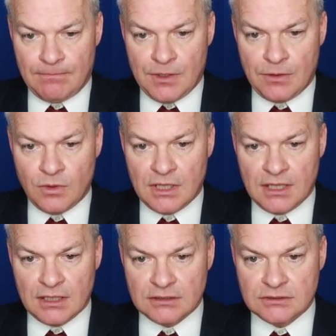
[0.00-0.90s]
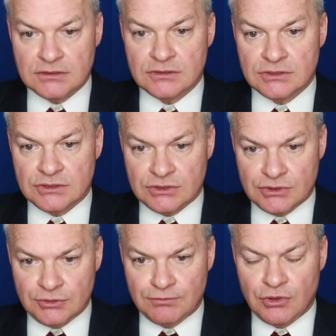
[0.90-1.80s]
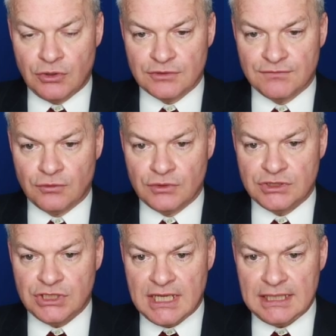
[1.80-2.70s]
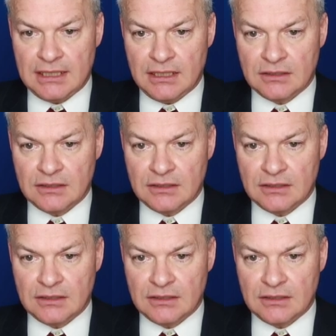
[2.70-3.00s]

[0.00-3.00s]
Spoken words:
Nowhere super hot for the J.